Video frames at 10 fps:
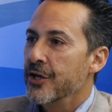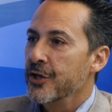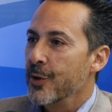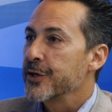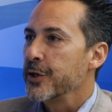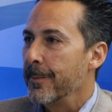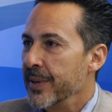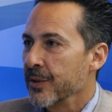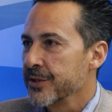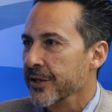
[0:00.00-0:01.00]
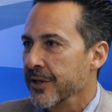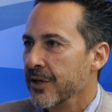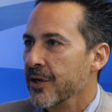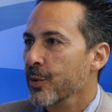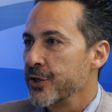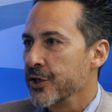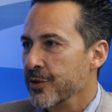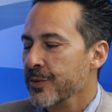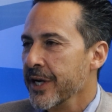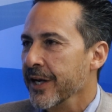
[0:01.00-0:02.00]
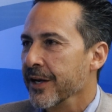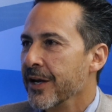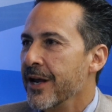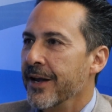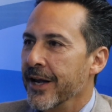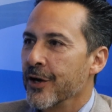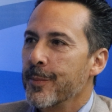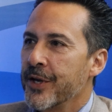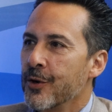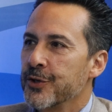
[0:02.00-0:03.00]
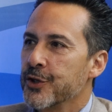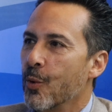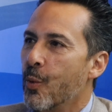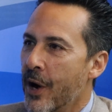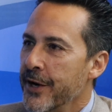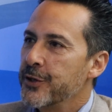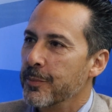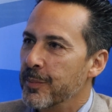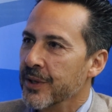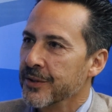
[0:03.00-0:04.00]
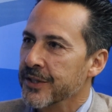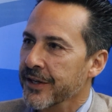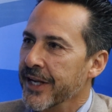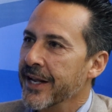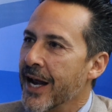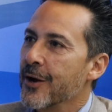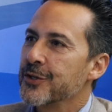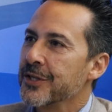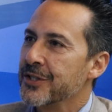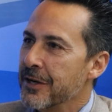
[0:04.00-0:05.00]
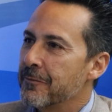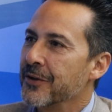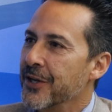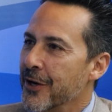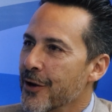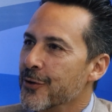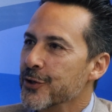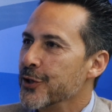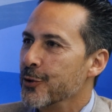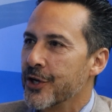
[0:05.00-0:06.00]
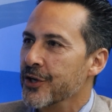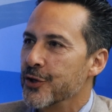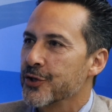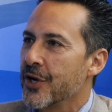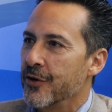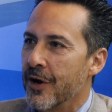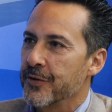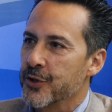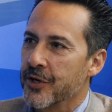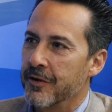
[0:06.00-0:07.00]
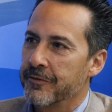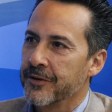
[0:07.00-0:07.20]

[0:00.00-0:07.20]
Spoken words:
You actually built it, which is unique. And I'd be curious as to why did you build it, and how is it different than others that you couldn't have just gotten off the shelf?